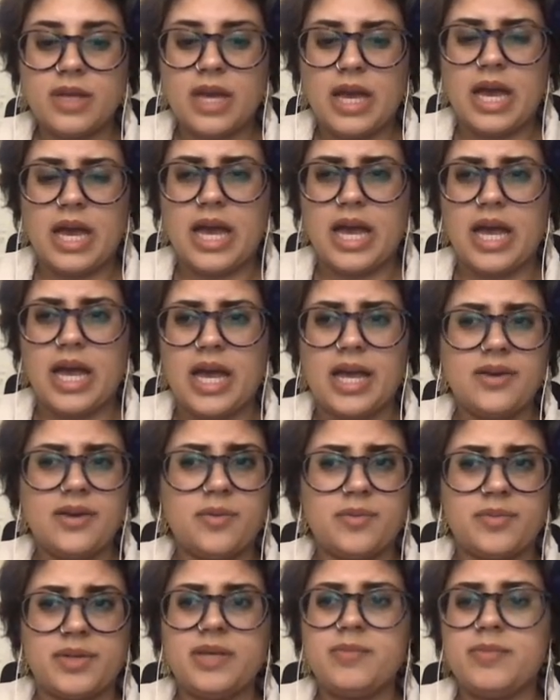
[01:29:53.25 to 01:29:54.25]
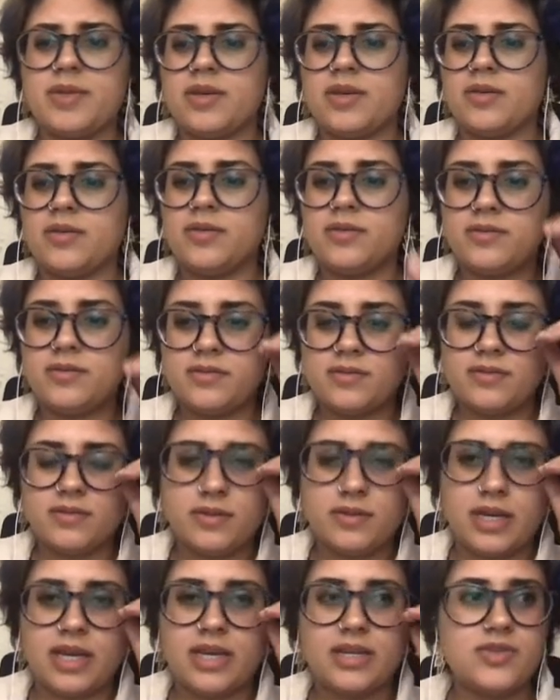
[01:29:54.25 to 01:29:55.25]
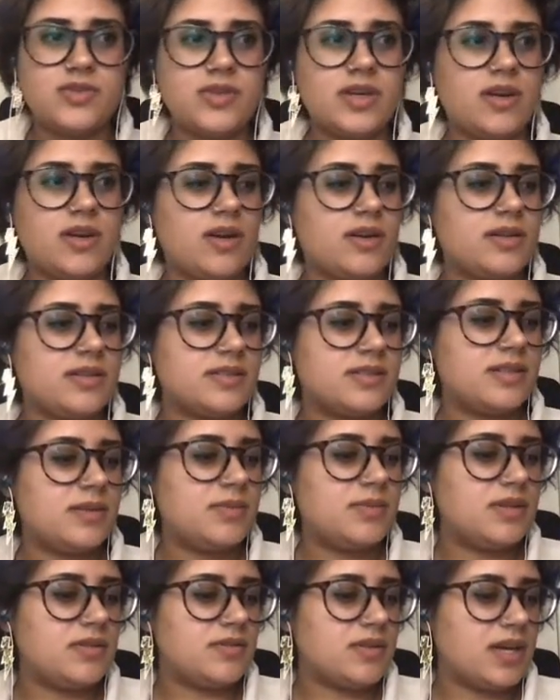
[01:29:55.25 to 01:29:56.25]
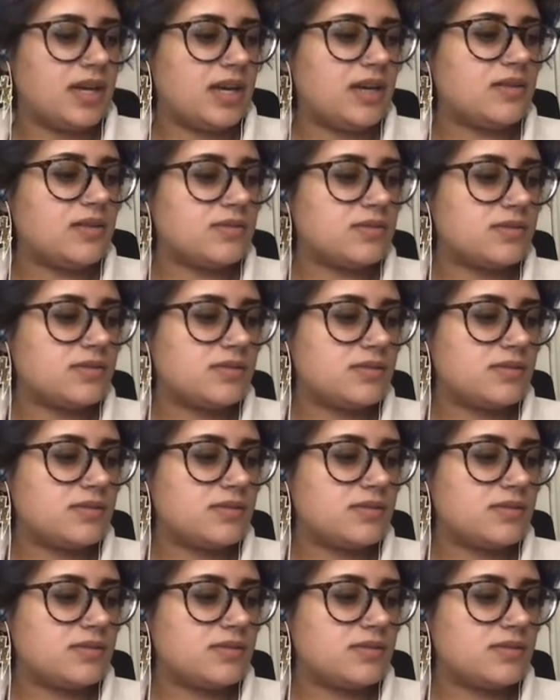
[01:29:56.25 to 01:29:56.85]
I don't blame you. How did you get caught in a stampede of cows?